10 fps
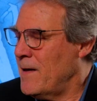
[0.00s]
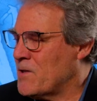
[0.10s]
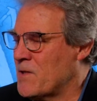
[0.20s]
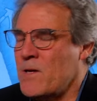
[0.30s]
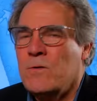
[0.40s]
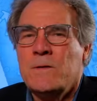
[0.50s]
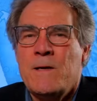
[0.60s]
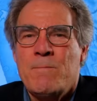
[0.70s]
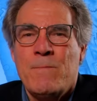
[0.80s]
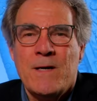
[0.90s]
it's the only
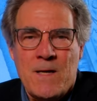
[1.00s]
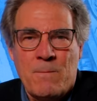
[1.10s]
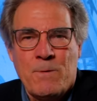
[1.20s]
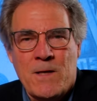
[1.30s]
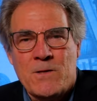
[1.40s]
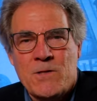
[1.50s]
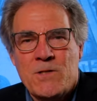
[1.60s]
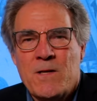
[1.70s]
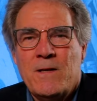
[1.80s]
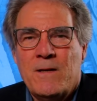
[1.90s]
money piece
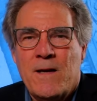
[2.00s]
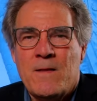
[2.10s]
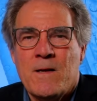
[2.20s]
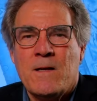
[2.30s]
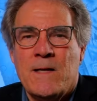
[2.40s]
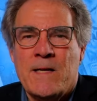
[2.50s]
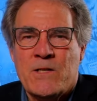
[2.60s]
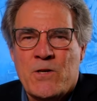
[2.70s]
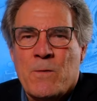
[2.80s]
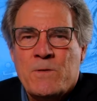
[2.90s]
in the
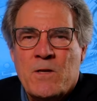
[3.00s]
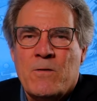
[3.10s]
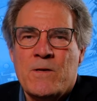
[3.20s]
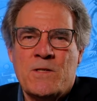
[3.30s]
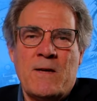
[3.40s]
Kaleidoscope series.